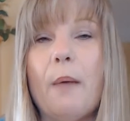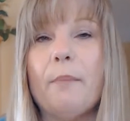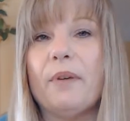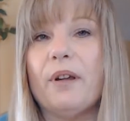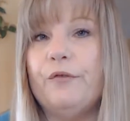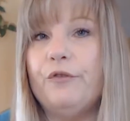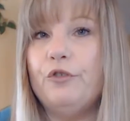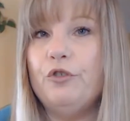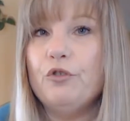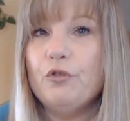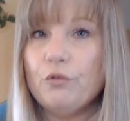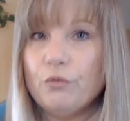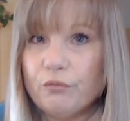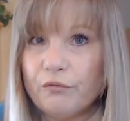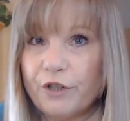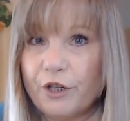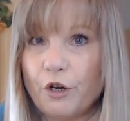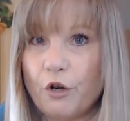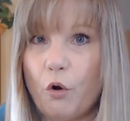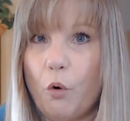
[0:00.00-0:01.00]
but if you
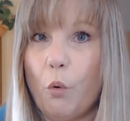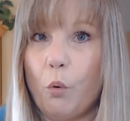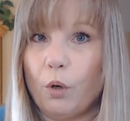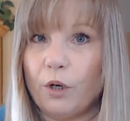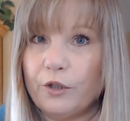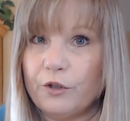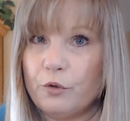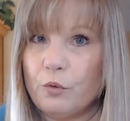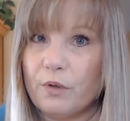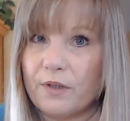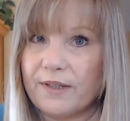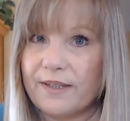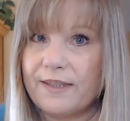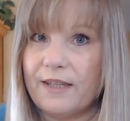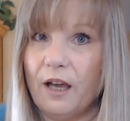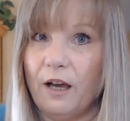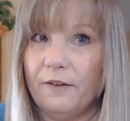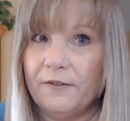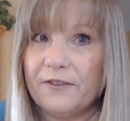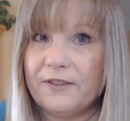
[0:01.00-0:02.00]
record
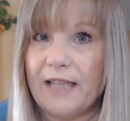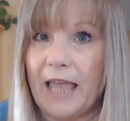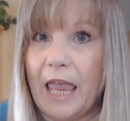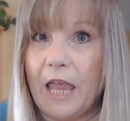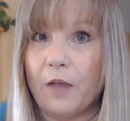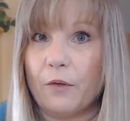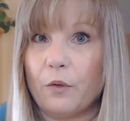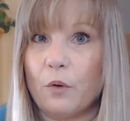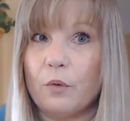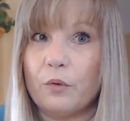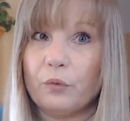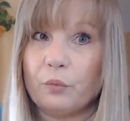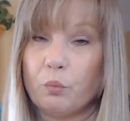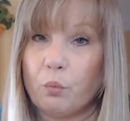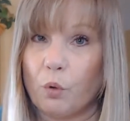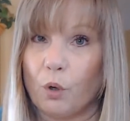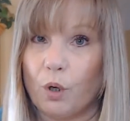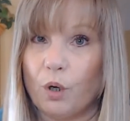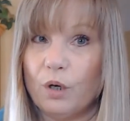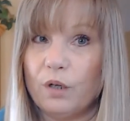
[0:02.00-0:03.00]
yourself saying those
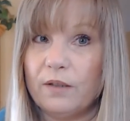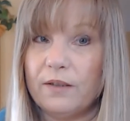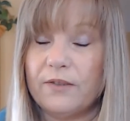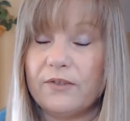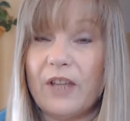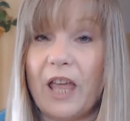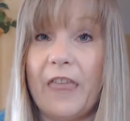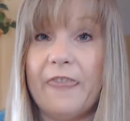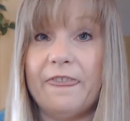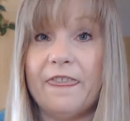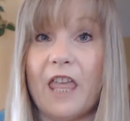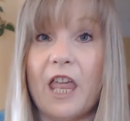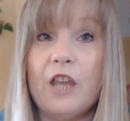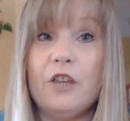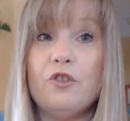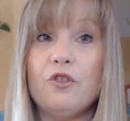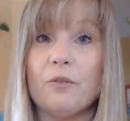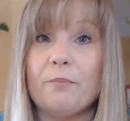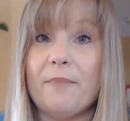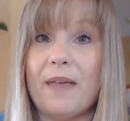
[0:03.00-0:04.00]
words and
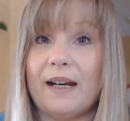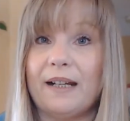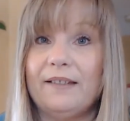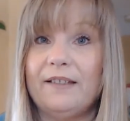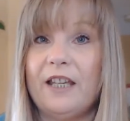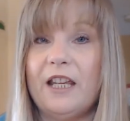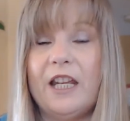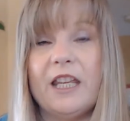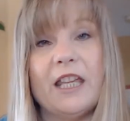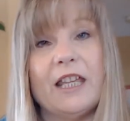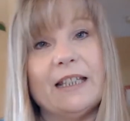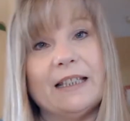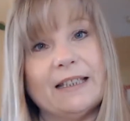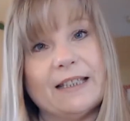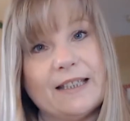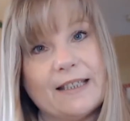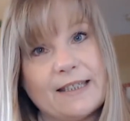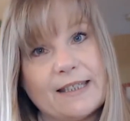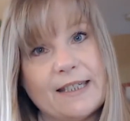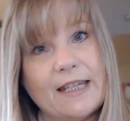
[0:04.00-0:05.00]
then you're meditating and
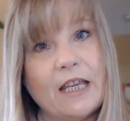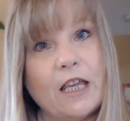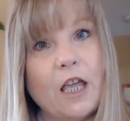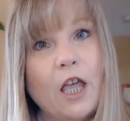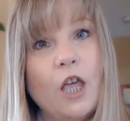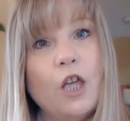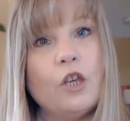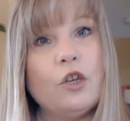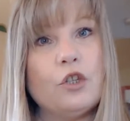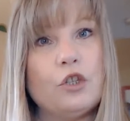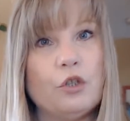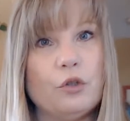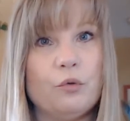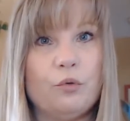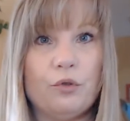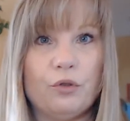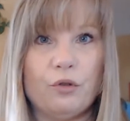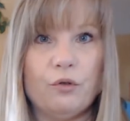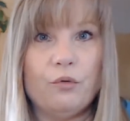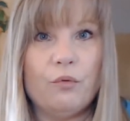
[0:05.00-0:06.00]
listening to
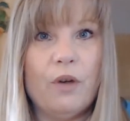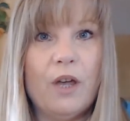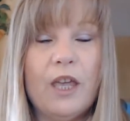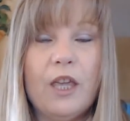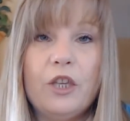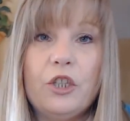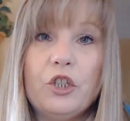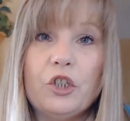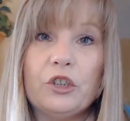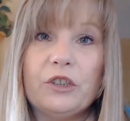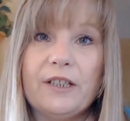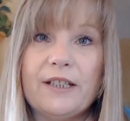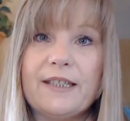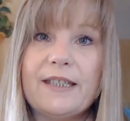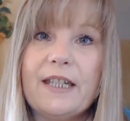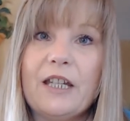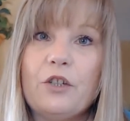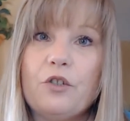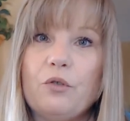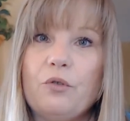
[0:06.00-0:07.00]
you, you're
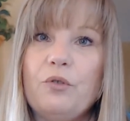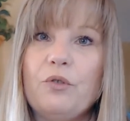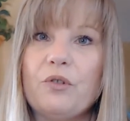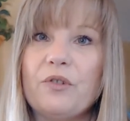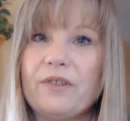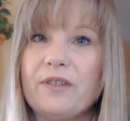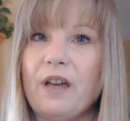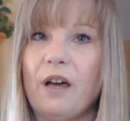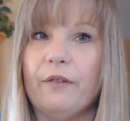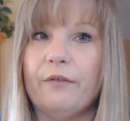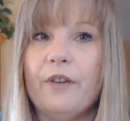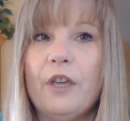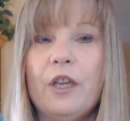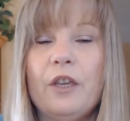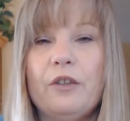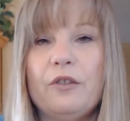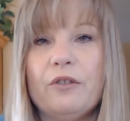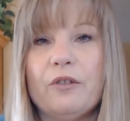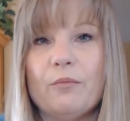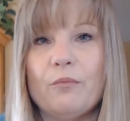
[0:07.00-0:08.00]
listening to yourself.
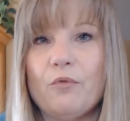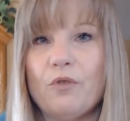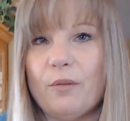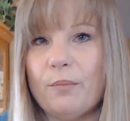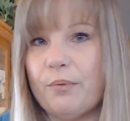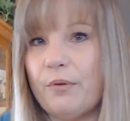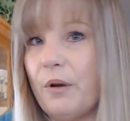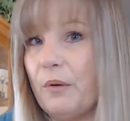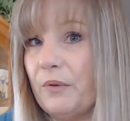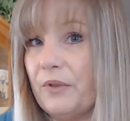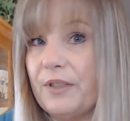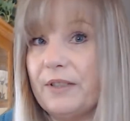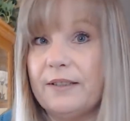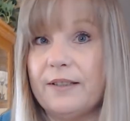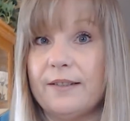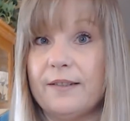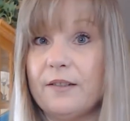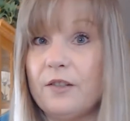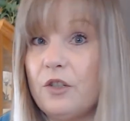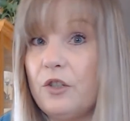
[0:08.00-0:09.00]
You're more prone to
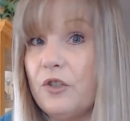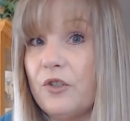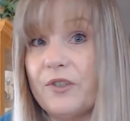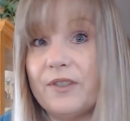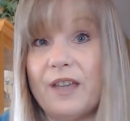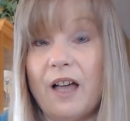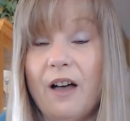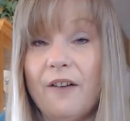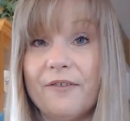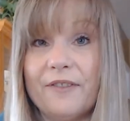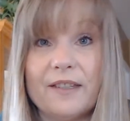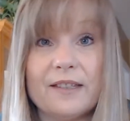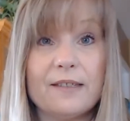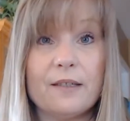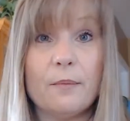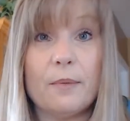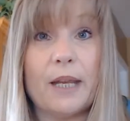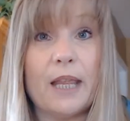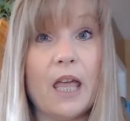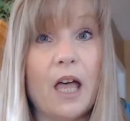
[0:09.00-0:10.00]
listen to yourself than
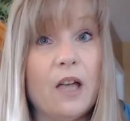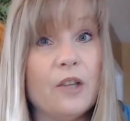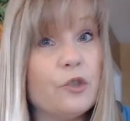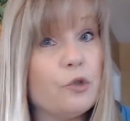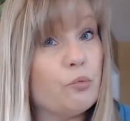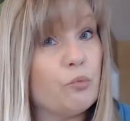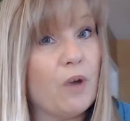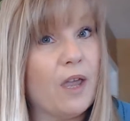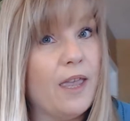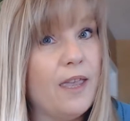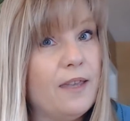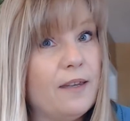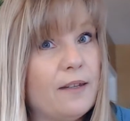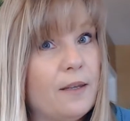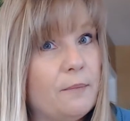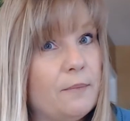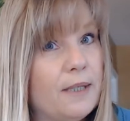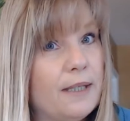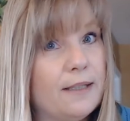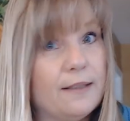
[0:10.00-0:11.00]
somebody else, right?
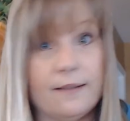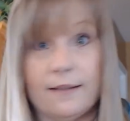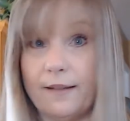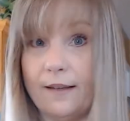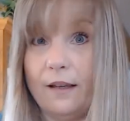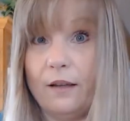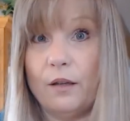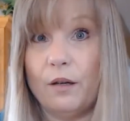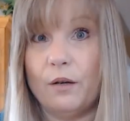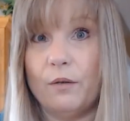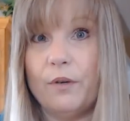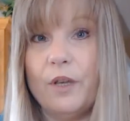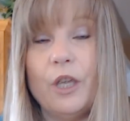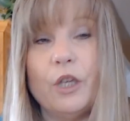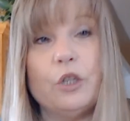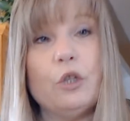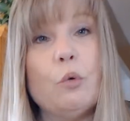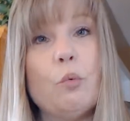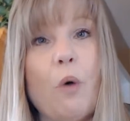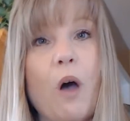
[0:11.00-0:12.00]
I mean, hello.
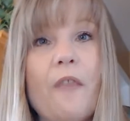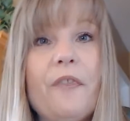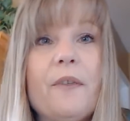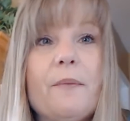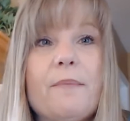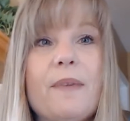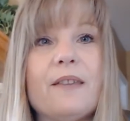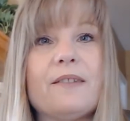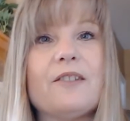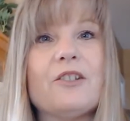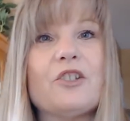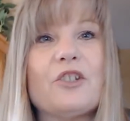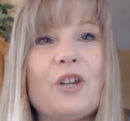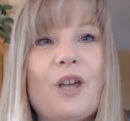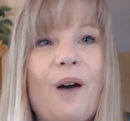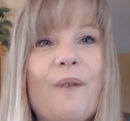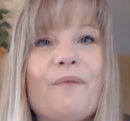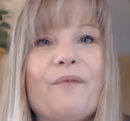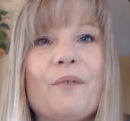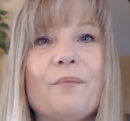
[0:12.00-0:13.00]
You want the message to
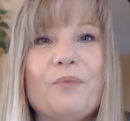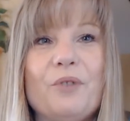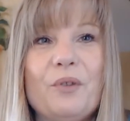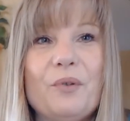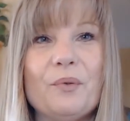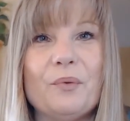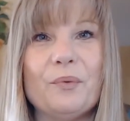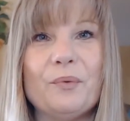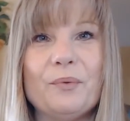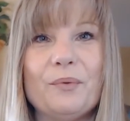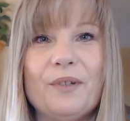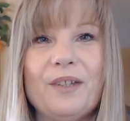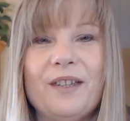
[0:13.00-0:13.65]
come from you.